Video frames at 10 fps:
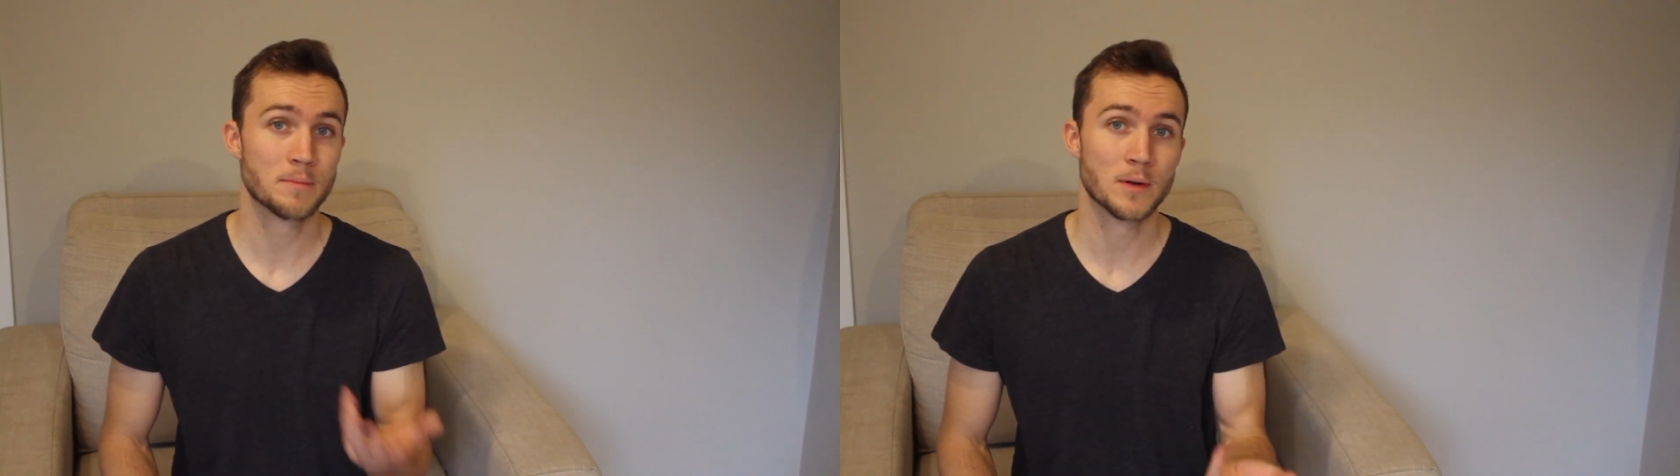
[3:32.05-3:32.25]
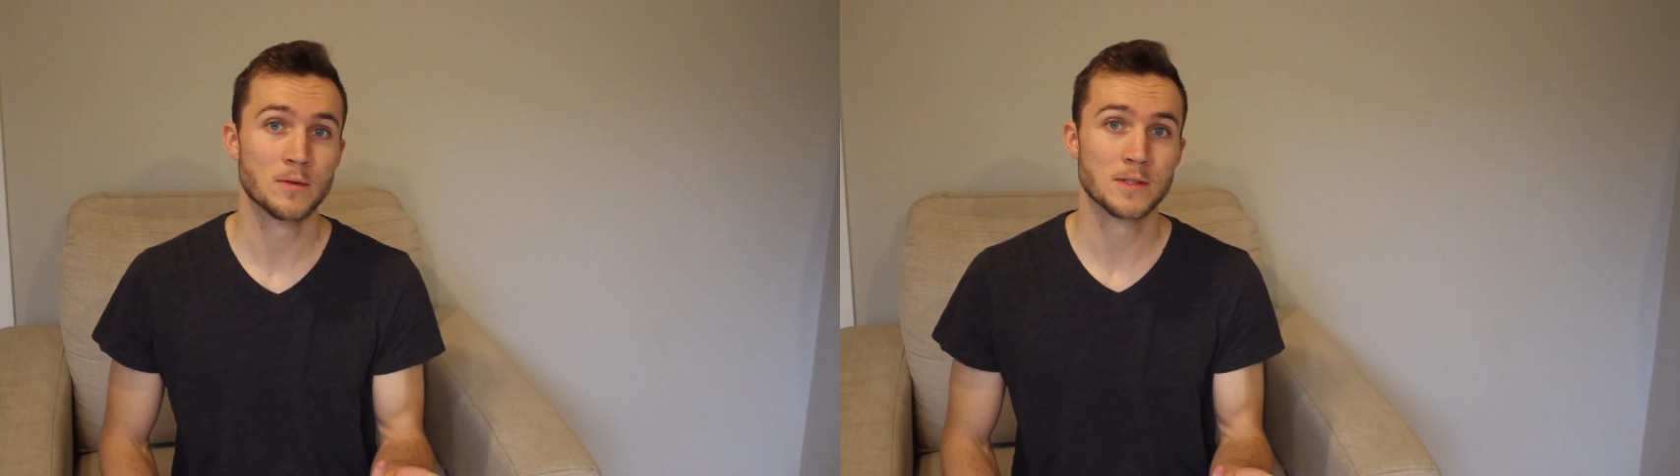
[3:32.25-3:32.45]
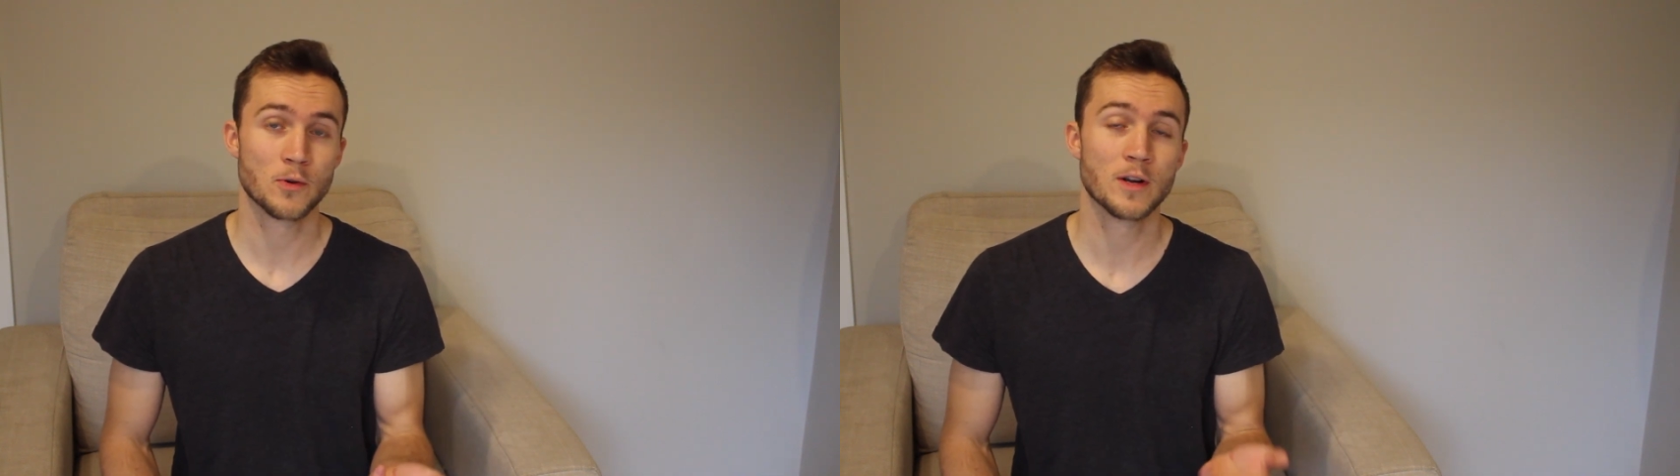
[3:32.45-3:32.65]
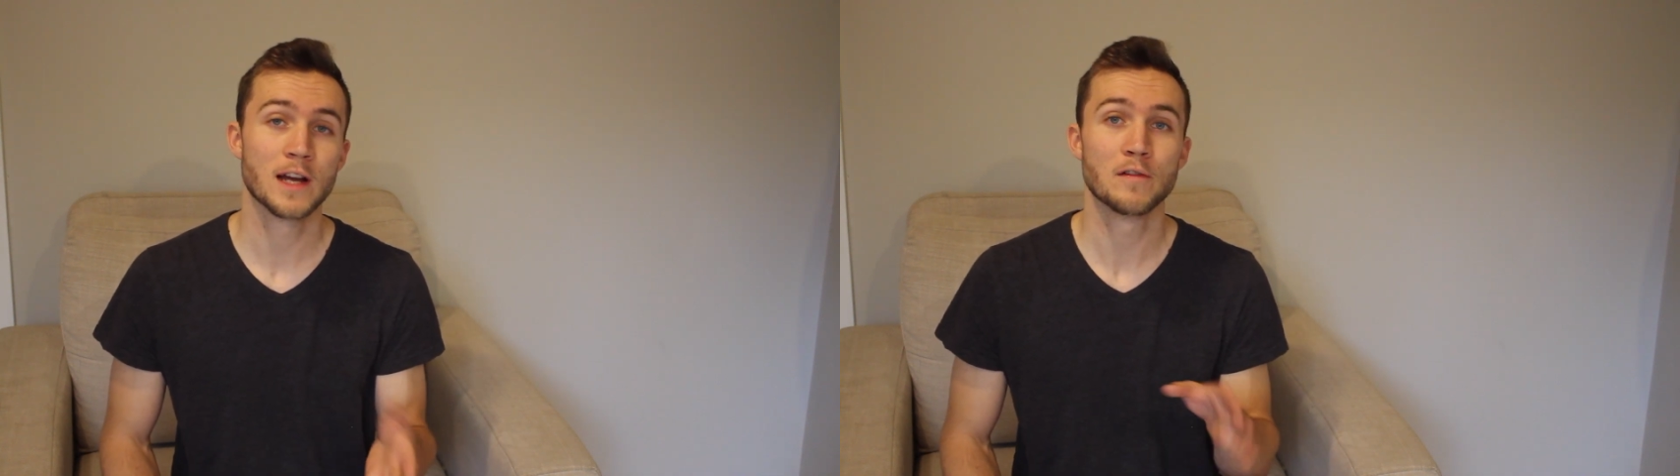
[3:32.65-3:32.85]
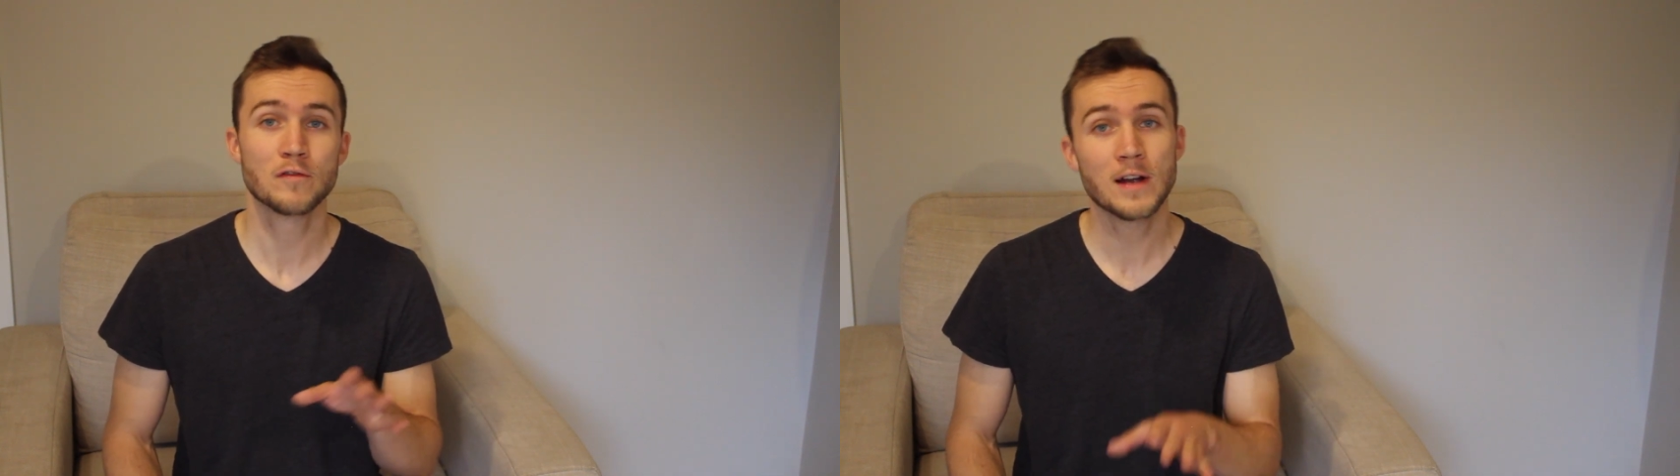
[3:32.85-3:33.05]
bones or
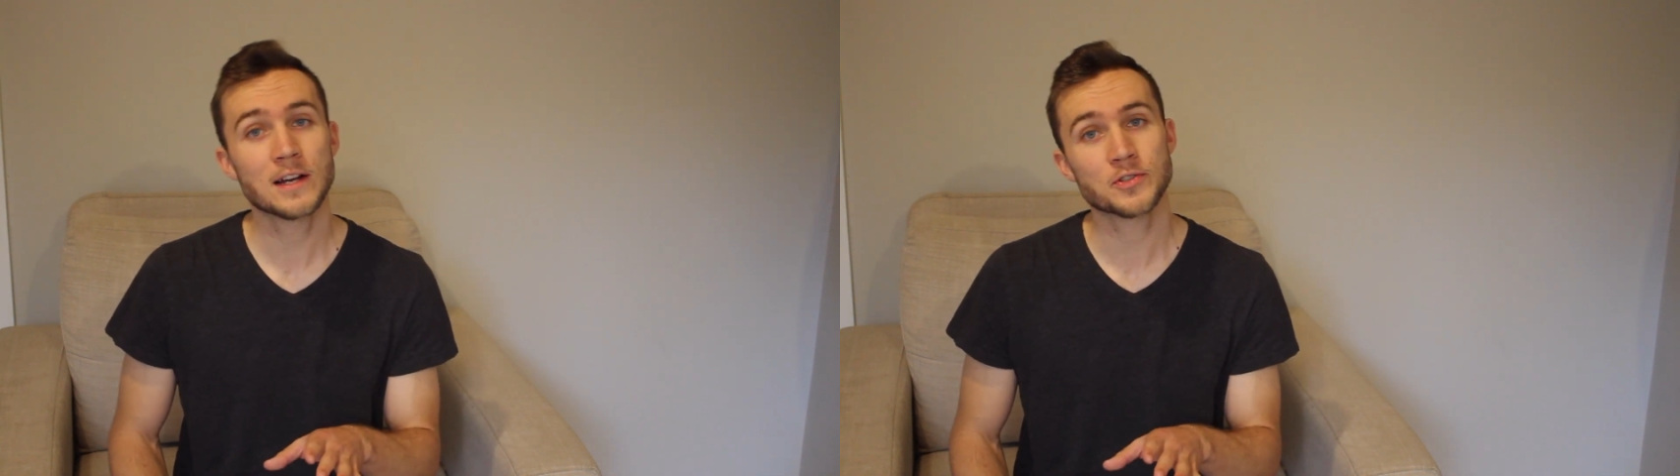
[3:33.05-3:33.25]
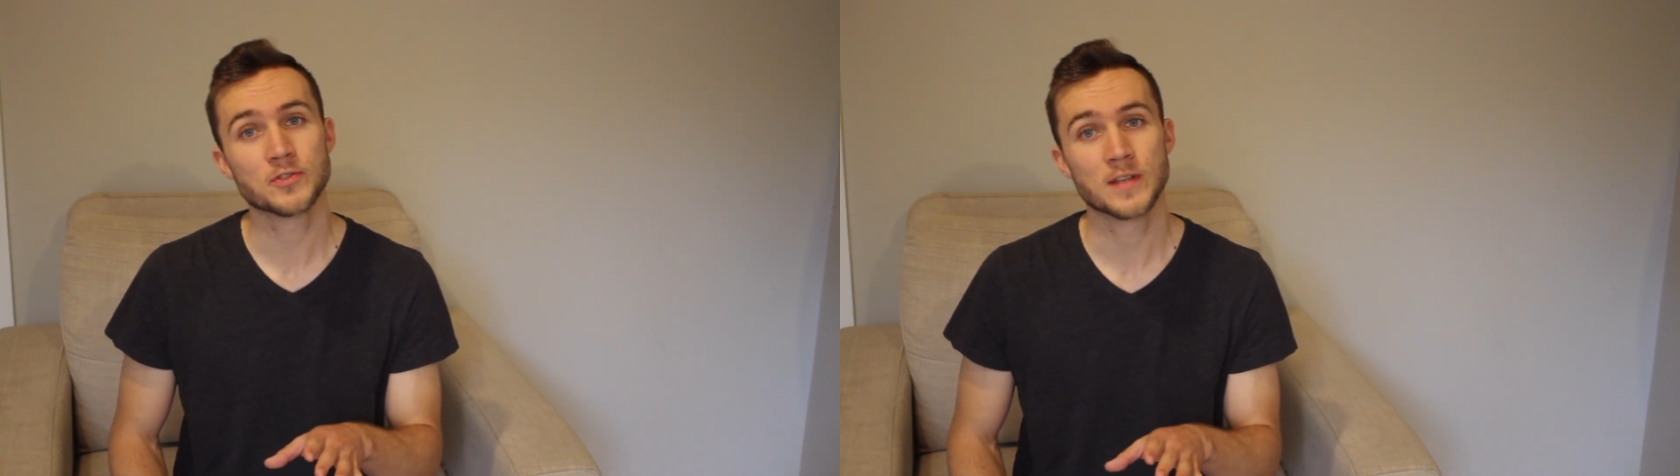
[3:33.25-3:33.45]
have fractures